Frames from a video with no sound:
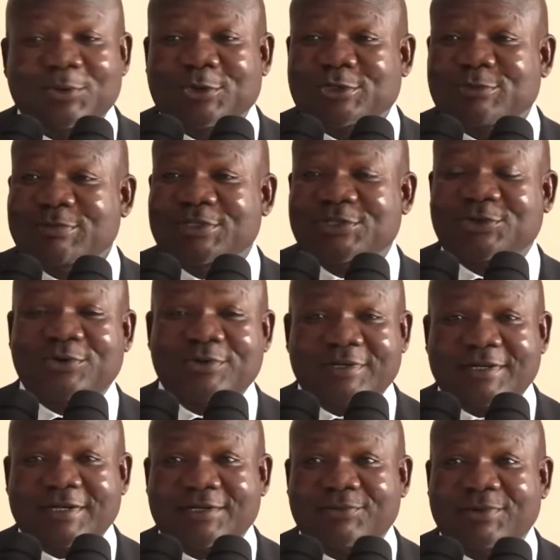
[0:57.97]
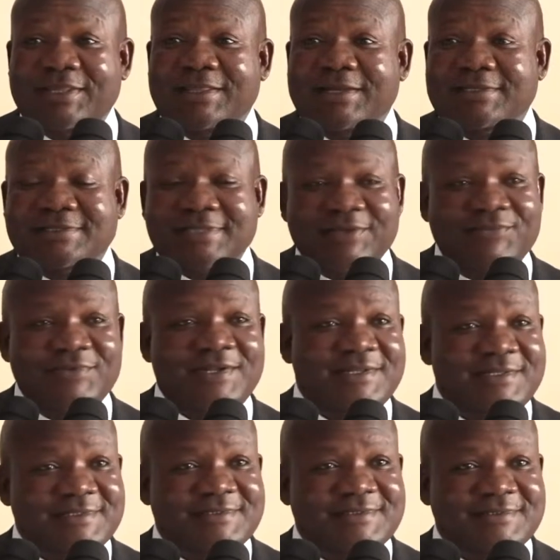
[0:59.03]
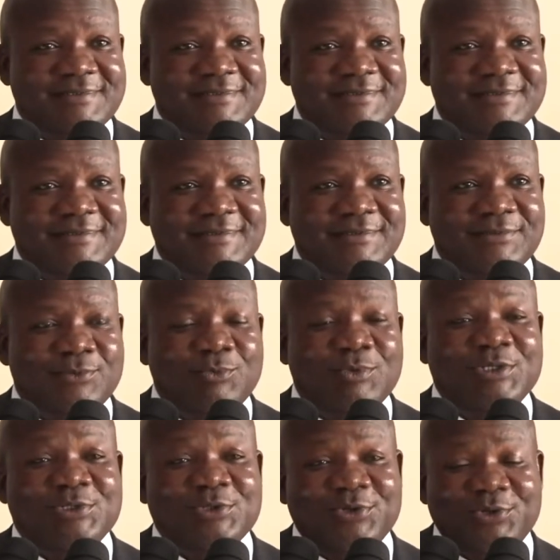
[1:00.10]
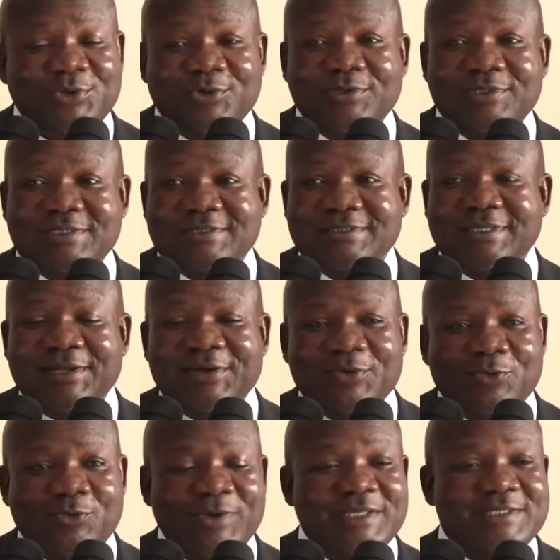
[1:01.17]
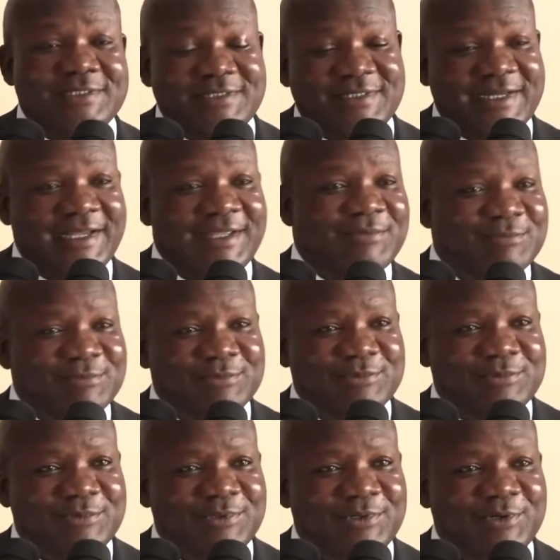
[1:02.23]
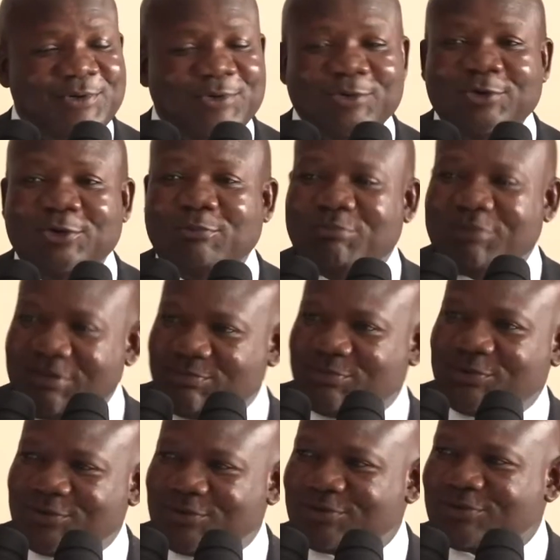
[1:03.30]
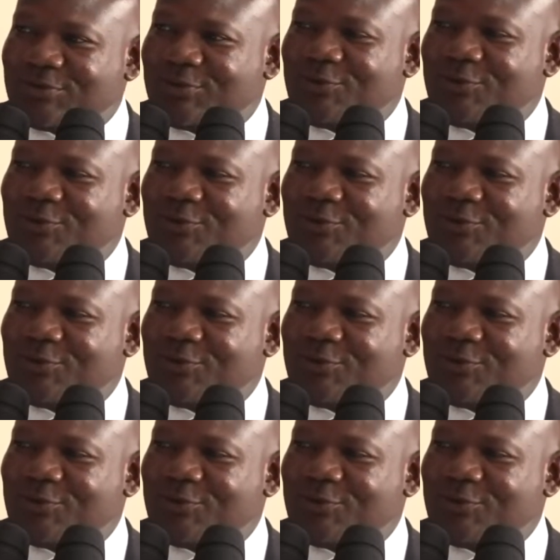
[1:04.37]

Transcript: Gross misconduct where there is evidence, we should not waste time on people